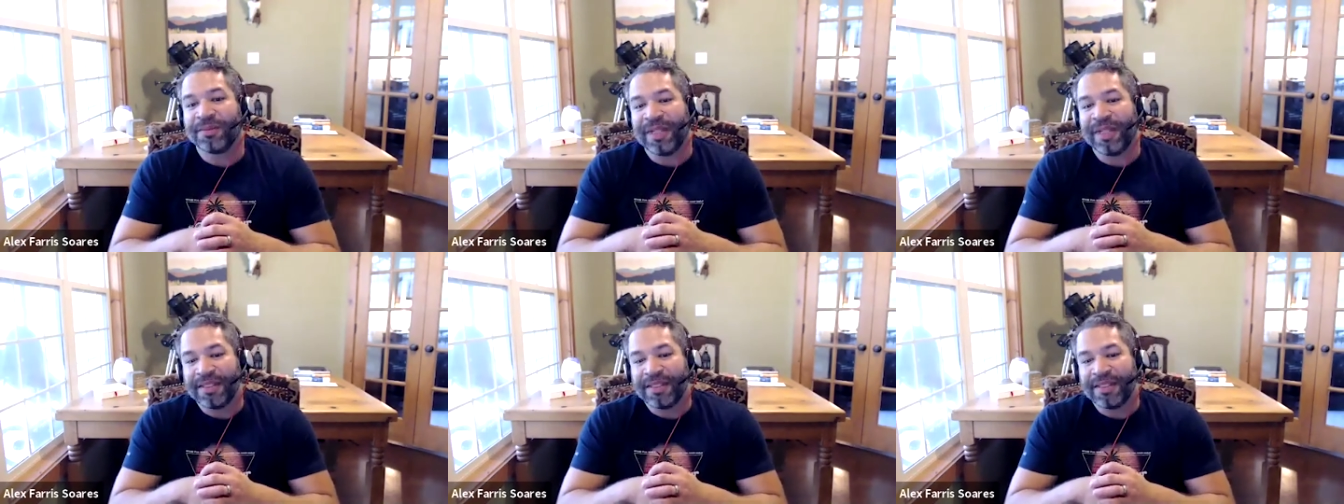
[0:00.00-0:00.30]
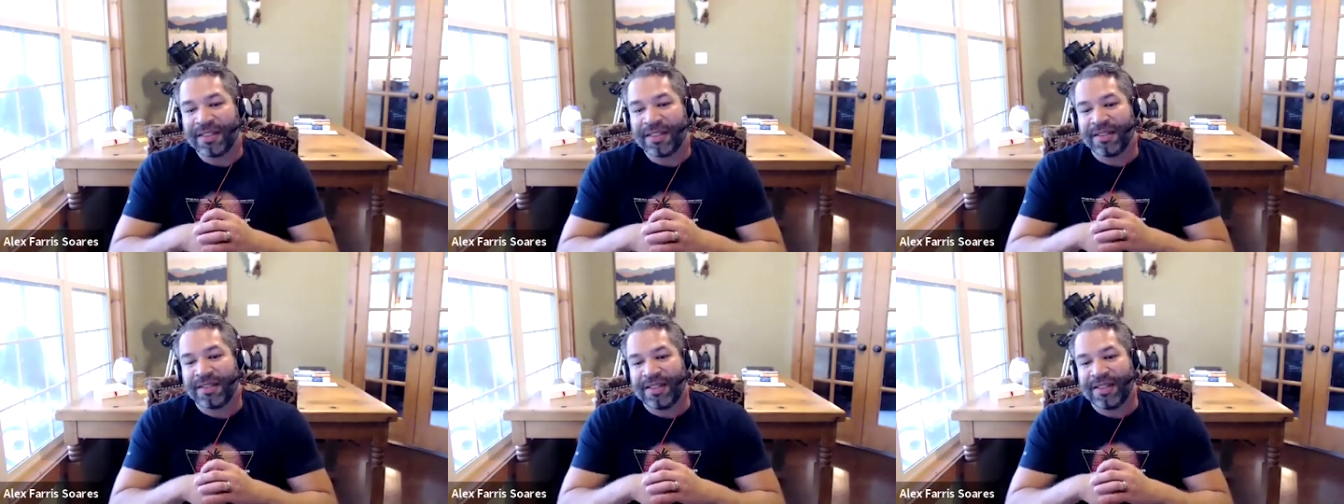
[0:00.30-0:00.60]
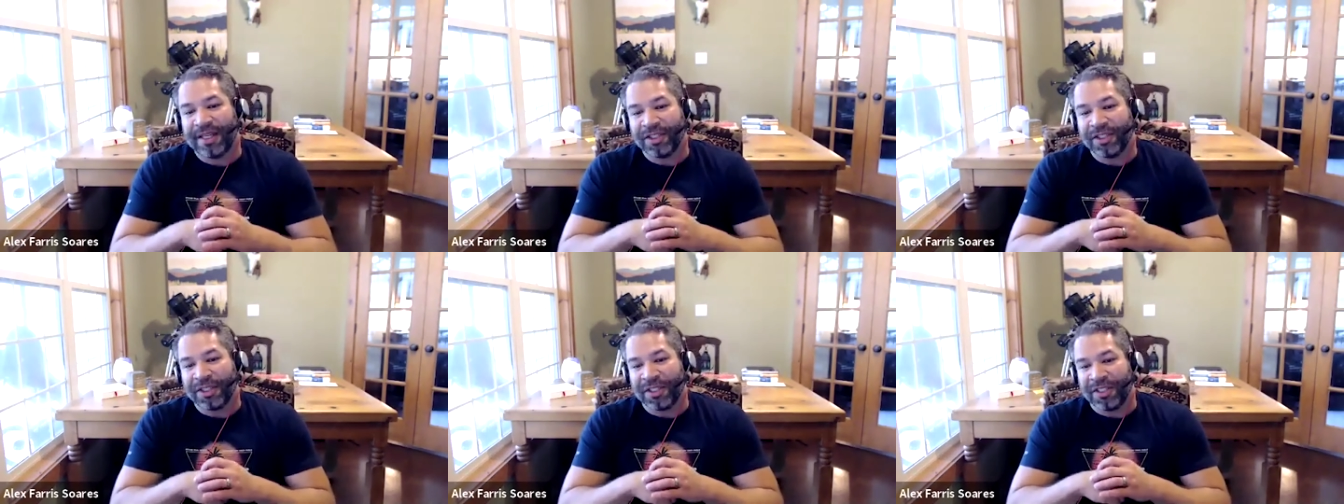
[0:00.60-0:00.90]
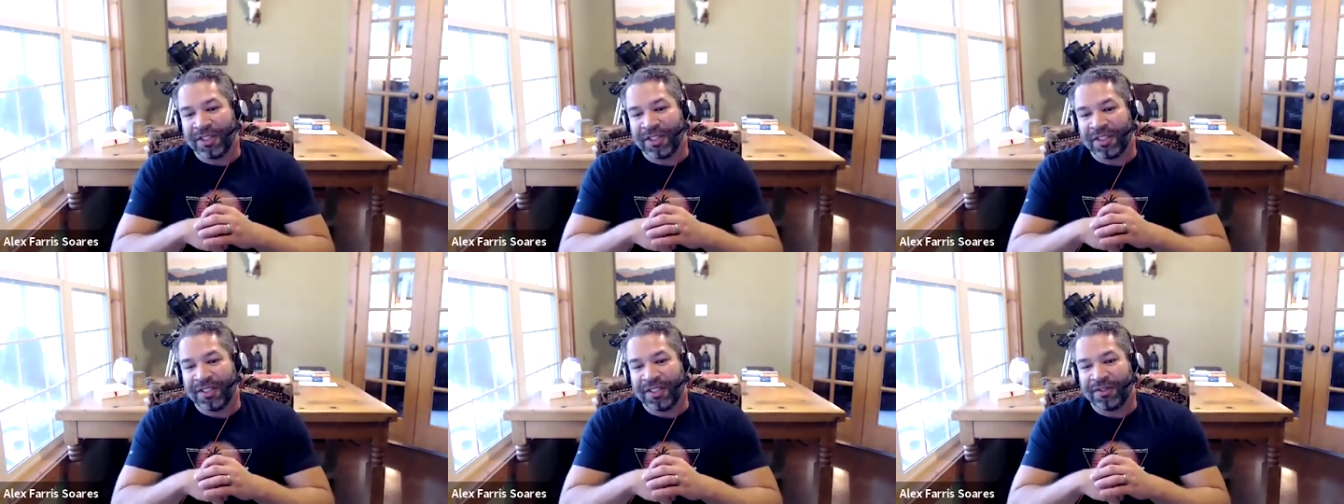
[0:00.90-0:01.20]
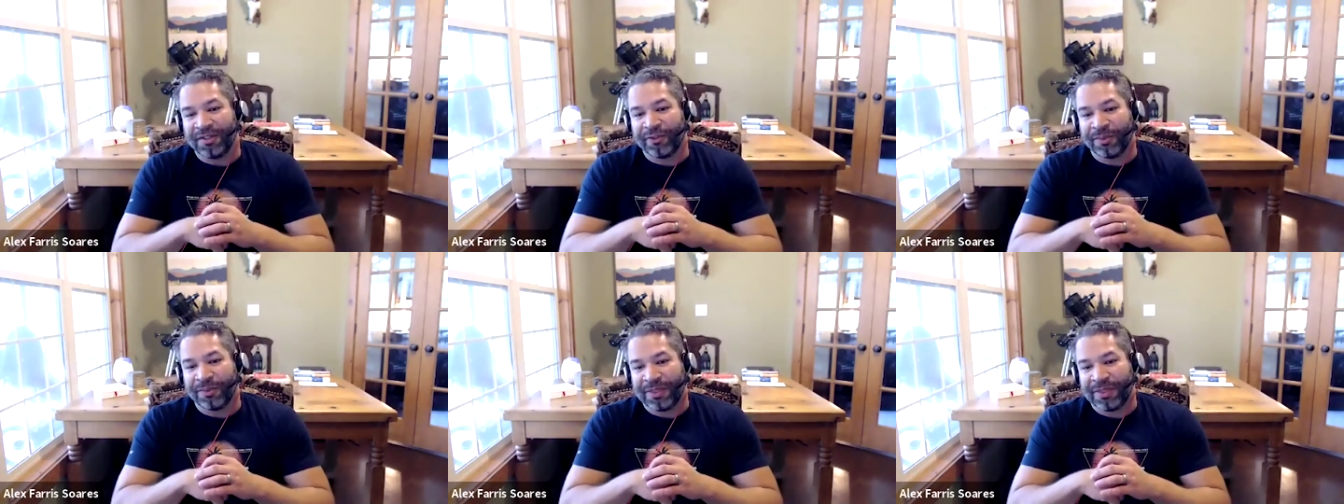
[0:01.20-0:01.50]
What are some
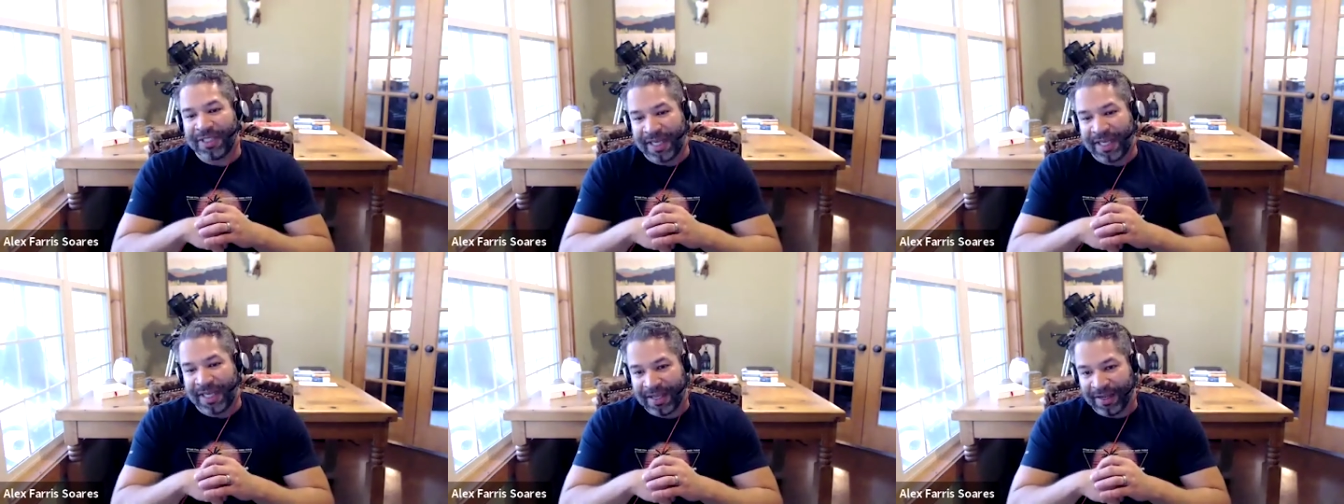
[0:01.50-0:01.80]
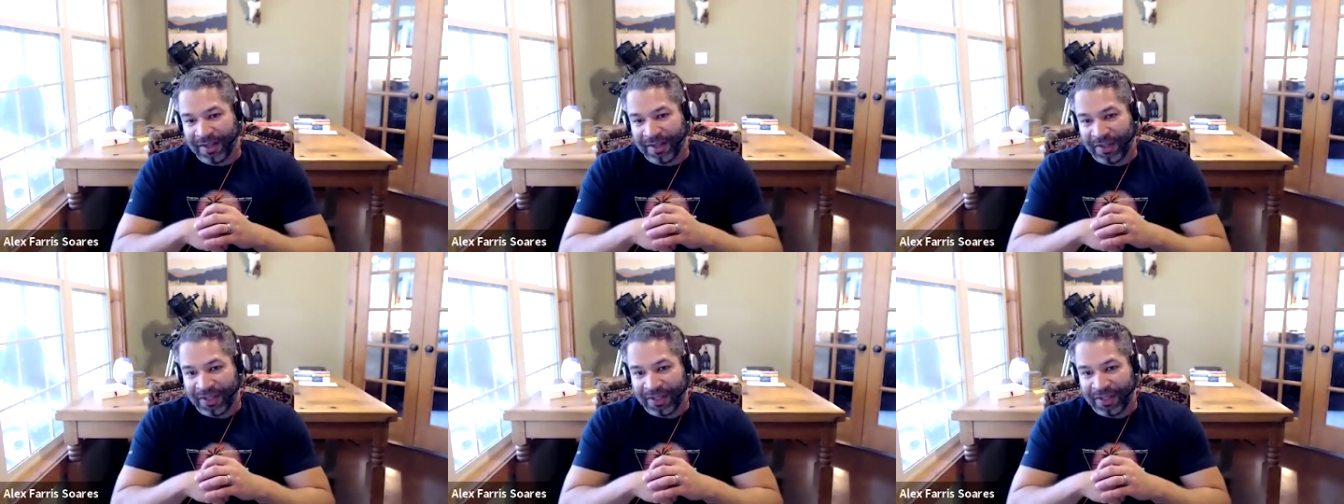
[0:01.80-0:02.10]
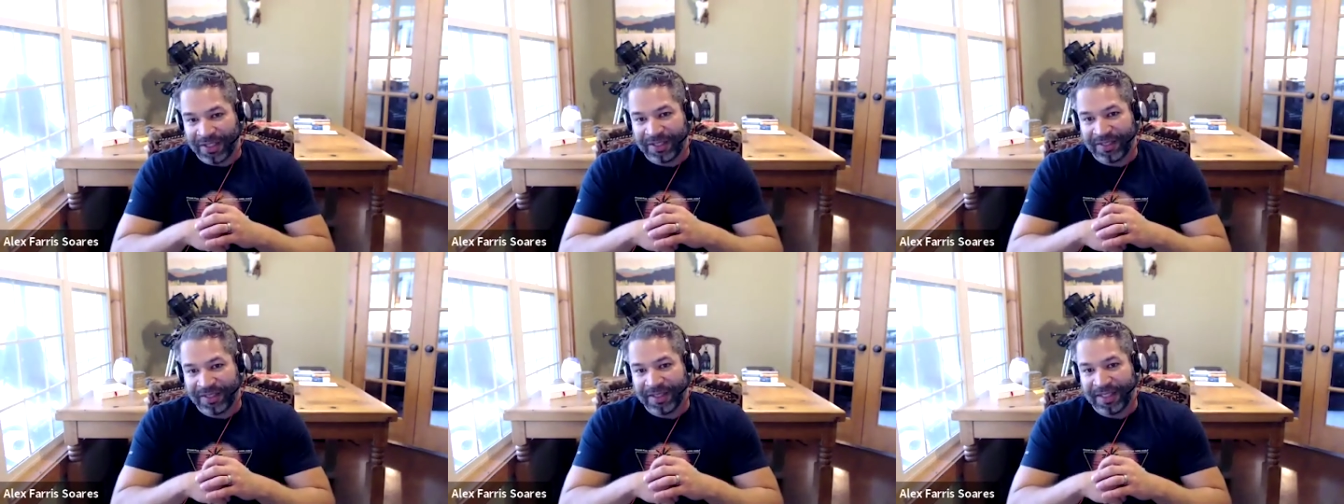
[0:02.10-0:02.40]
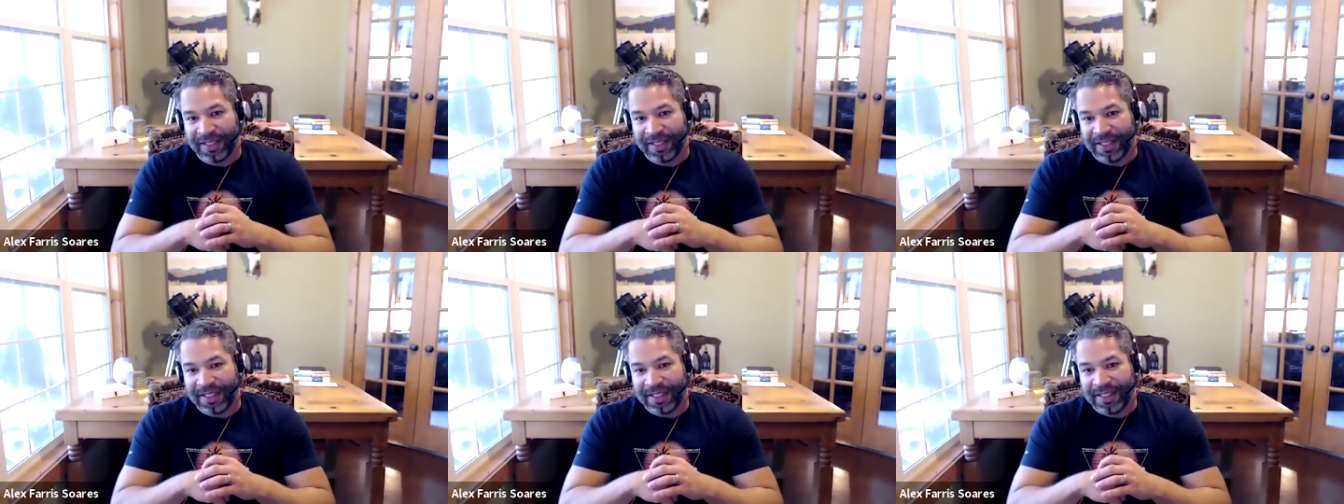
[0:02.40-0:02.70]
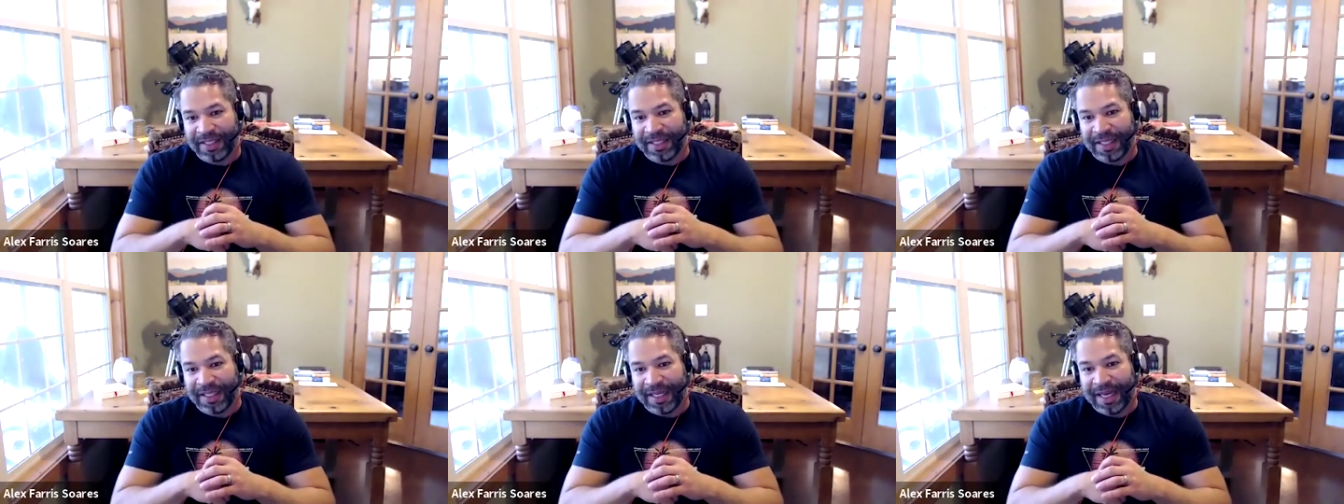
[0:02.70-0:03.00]
lessons that you learned from taking
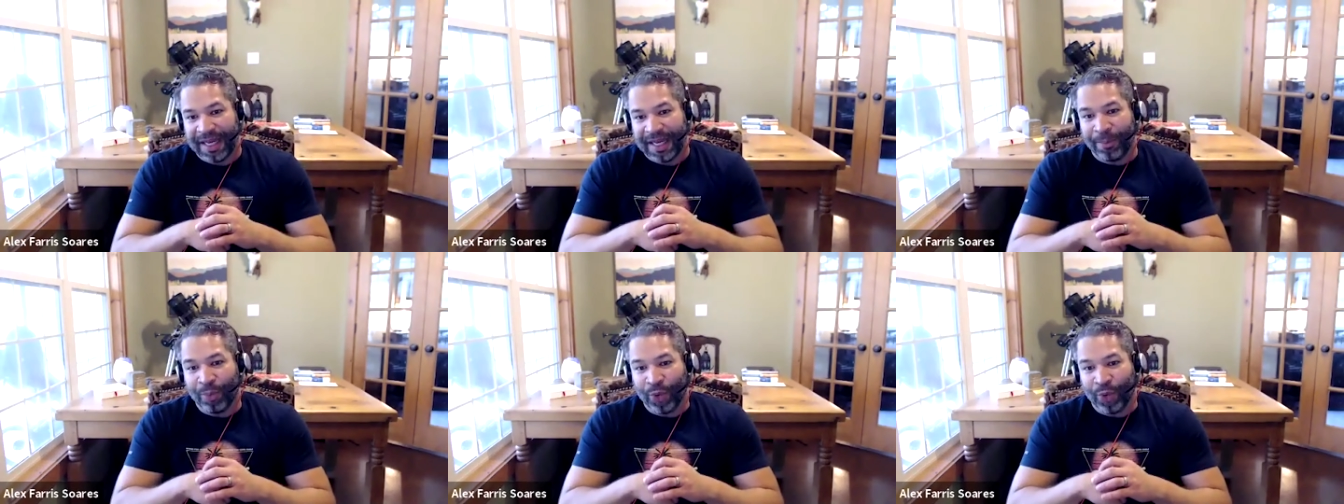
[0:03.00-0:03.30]
on